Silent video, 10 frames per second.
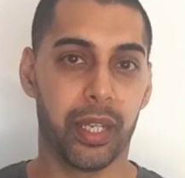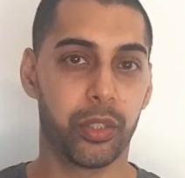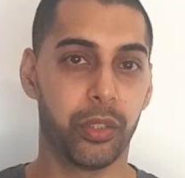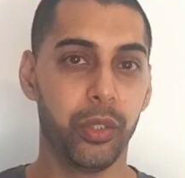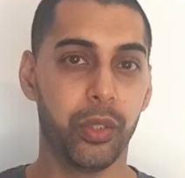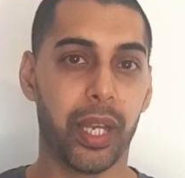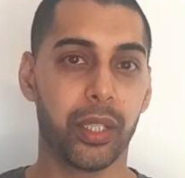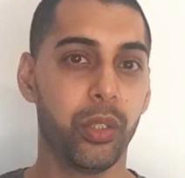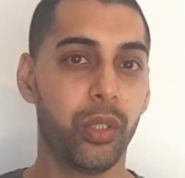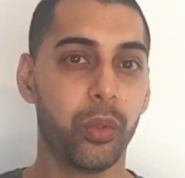And to do
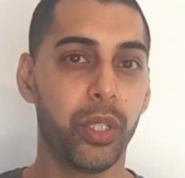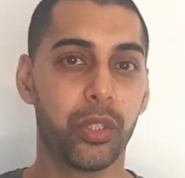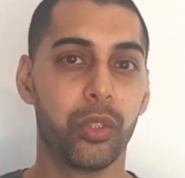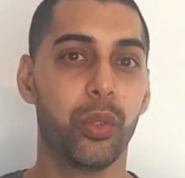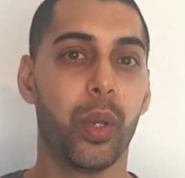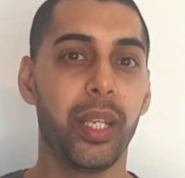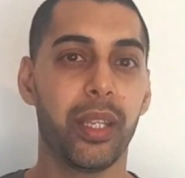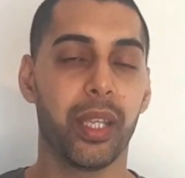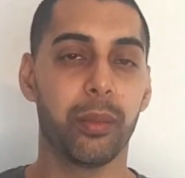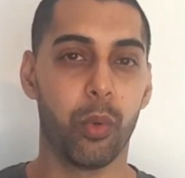that, you don't need to do
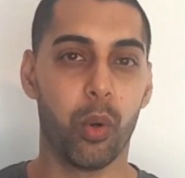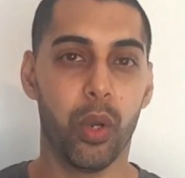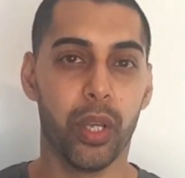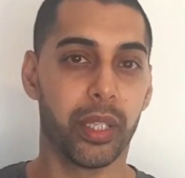anything more